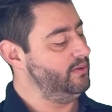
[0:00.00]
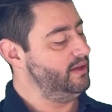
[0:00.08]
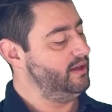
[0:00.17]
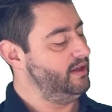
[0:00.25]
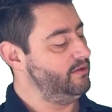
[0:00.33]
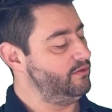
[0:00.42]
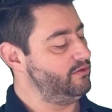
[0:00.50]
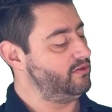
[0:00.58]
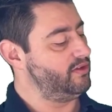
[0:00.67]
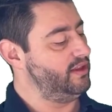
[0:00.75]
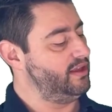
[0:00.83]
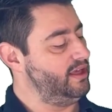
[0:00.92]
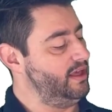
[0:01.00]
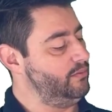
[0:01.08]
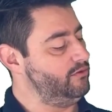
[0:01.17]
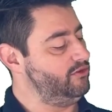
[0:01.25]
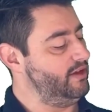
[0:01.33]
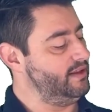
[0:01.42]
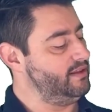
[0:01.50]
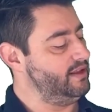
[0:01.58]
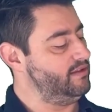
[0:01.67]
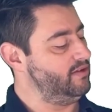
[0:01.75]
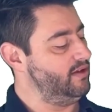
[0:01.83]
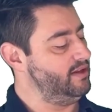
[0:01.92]
is we're just going to keep gently
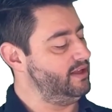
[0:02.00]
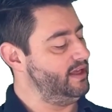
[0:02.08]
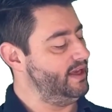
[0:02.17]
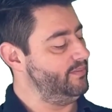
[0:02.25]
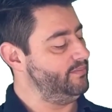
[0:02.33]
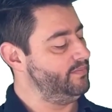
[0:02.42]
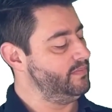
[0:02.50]
turning it